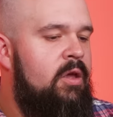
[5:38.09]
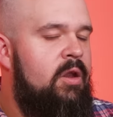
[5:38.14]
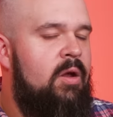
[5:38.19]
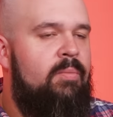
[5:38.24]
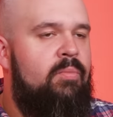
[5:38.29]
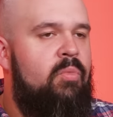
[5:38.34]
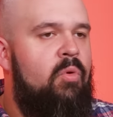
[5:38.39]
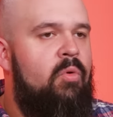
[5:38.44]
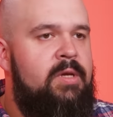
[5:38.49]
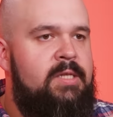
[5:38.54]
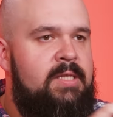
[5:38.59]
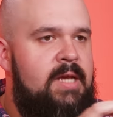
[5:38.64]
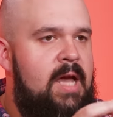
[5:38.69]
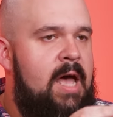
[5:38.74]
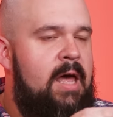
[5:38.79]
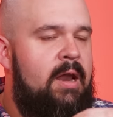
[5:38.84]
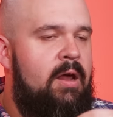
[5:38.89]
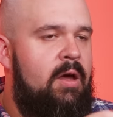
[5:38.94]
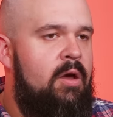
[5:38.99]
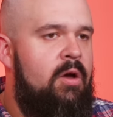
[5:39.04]
you know, Boise,
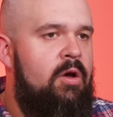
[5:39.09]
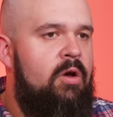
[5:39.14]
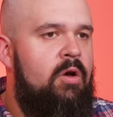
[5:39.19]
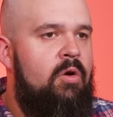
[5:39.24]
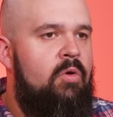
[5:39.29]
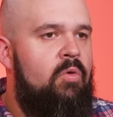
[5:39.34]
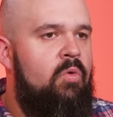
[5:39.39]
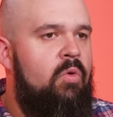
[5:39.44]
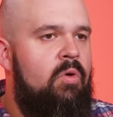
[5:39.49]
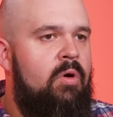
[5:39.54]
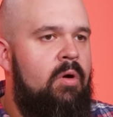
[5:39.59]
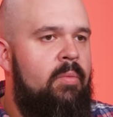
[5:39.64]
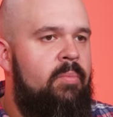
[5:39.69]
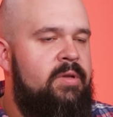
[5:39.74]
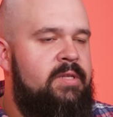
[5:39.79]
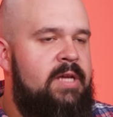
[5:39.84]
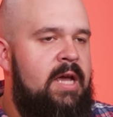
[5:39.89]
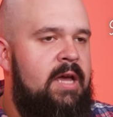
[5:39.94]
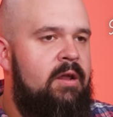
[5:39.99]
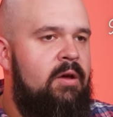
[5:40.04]
Idaho, or
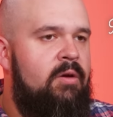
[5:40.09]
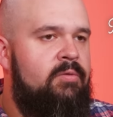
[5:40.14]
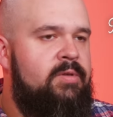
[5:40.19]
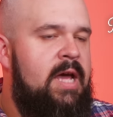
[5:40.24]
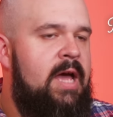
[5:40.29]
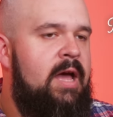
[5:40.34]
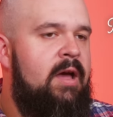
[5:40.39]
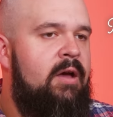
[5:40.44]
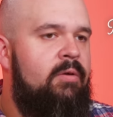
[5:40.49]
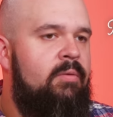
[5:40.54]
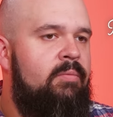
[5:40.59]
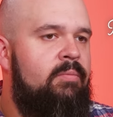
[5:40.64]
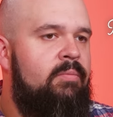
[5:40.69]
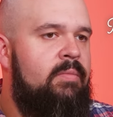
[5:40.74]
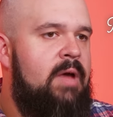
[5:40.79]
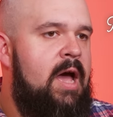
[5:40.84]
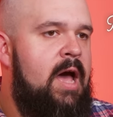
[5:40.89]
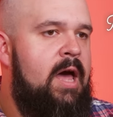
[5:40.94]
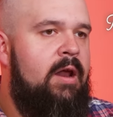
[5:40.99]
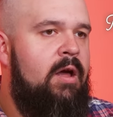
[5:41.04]
Potato
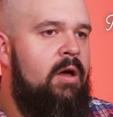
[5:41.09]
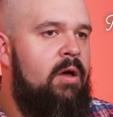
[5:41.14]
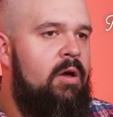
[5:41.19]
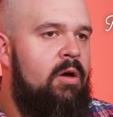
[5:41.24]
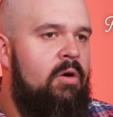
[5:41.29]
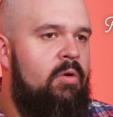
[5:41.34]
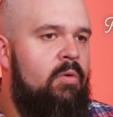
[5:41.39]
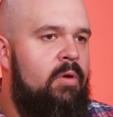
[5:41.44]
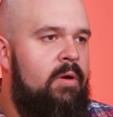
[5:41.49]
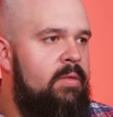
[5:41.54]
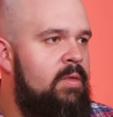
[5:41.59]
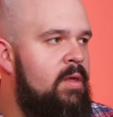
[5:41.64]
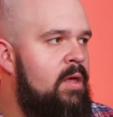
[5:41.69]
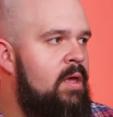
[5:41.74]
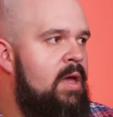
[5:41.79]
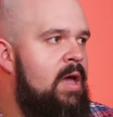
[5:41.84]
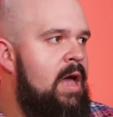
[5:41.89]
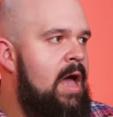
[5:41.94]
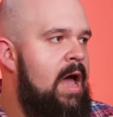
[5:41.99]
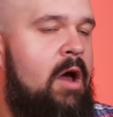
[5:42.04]
Town, Idaho, or
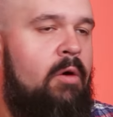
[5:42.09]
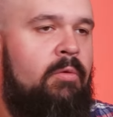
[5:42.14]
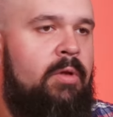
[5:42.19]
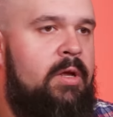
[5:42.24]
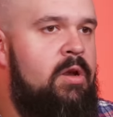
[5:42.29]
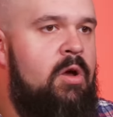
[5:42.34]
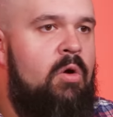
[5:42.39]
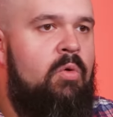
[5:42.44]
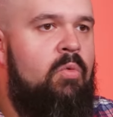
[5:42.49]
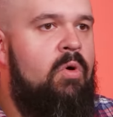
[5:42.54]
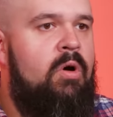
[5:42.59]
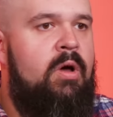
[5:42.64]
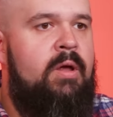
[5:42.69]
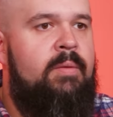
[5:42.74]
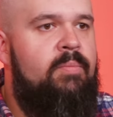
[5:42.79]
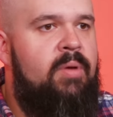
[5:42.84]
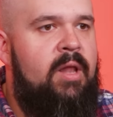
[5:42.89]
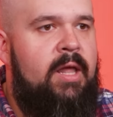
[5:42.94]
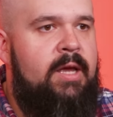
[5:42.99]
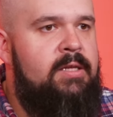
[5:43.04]
I only know
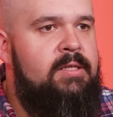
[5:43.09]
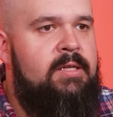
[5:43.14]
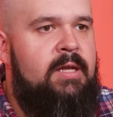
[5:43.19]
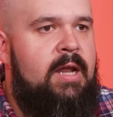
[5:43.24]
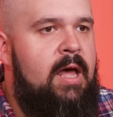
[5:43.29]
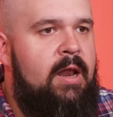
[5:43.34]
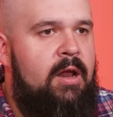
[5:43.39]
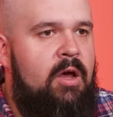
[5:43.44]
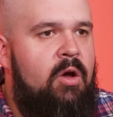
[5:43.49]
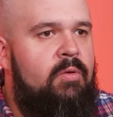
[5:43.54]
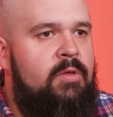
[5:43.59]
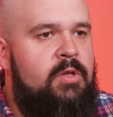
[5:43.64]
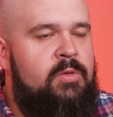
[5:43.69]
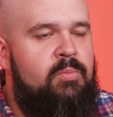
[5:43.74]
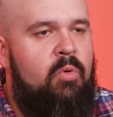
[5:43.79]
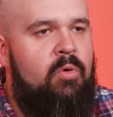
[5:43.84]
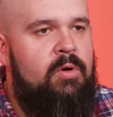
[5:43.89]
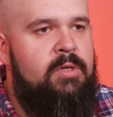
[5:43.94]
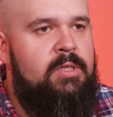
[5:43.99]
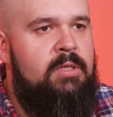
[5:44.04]
one place in Idaho, and it's
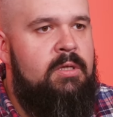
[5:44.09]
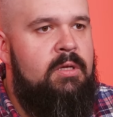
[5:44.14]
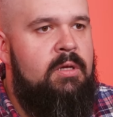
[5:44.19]
Boise.